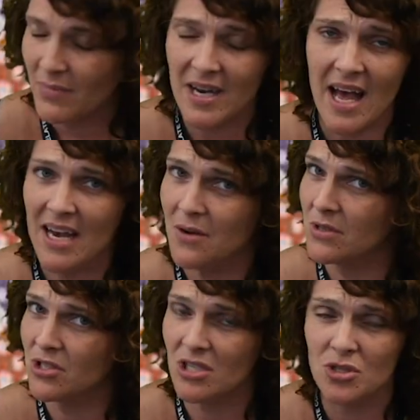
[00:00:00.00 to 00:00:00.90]
But Annie
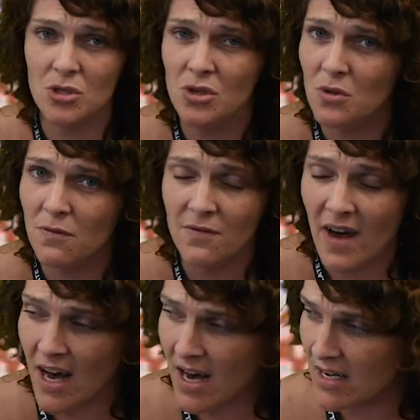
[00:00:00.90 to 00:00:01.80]
was just too
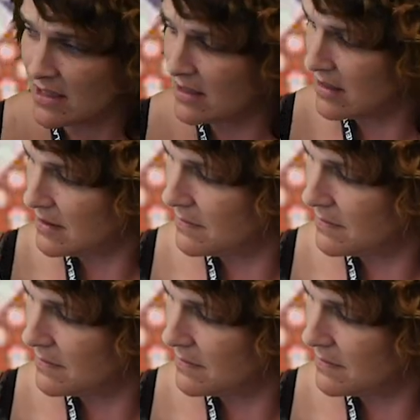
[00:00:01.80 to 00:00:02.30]
fast.